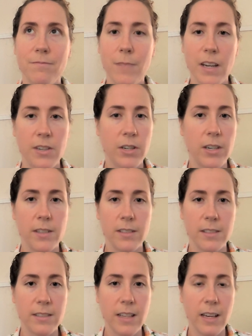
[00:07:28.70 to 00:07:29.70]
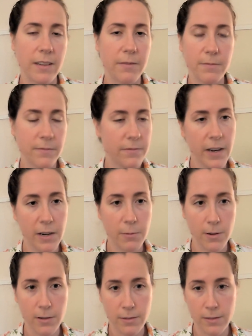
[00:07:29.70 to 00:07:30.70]
measures like
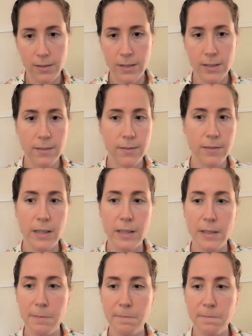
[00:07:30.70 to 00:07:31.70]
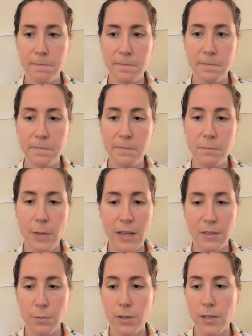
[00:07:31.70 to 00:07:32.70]
firewalls,
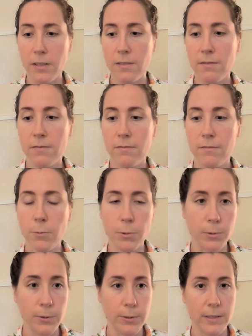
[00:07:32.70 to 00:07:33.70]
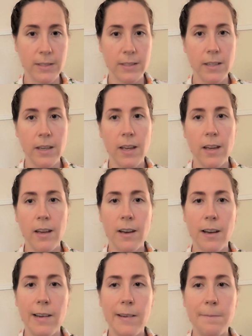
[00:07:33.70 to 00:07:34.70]
password rules,
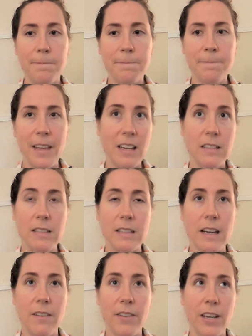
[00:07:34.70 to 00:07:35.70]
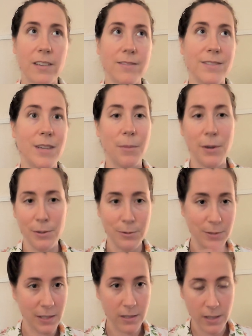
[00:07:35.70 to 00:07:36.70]
and having someone
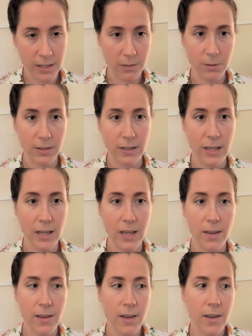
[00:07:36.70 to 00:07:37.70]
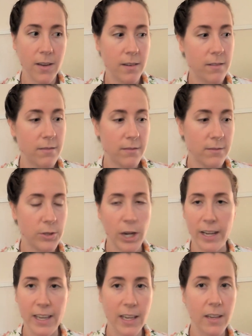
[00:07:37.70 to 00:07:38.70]
who's continually
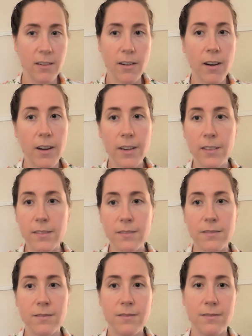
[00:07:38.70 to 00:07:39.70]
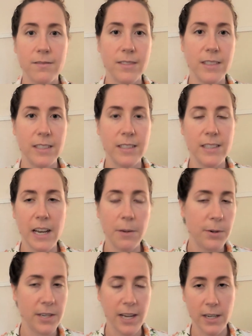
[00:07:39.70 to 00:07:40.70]
checking in on data
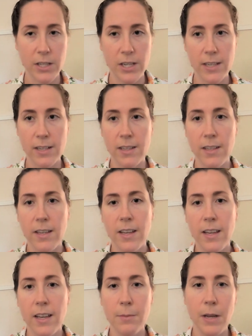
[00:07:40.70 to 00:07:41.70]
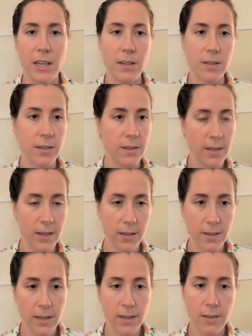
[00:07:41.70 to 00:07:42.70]
protection and making sure
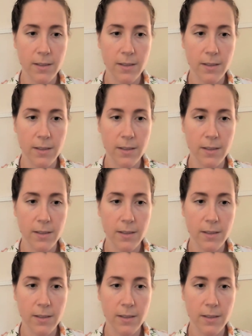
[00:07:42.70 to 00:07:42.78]
that